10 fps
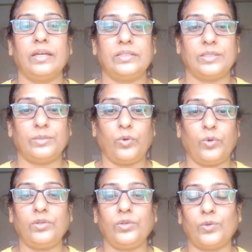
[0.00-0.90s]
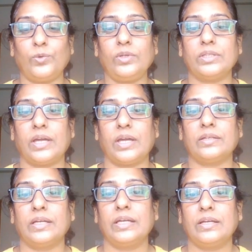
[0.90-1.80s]
It's important to note
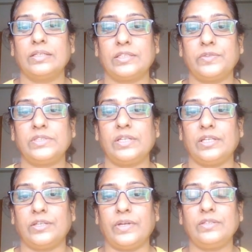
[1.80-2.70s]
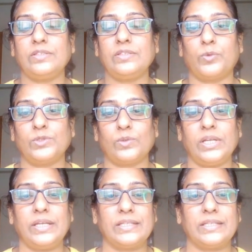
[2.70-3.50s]
that server-sent events supports only